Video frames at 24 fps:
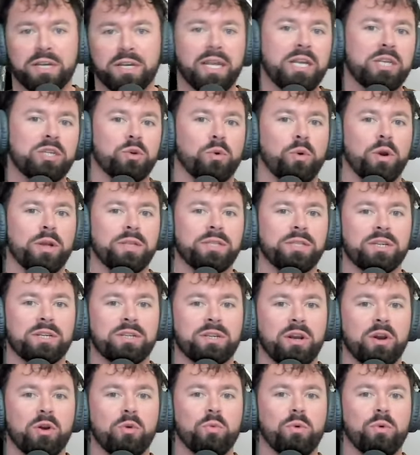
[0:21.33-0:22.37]
He joins the
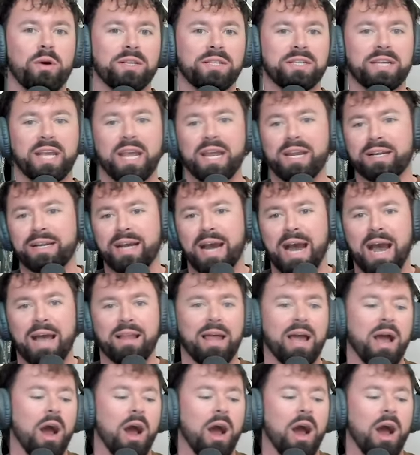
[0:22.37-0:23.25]
show once again. Kyle,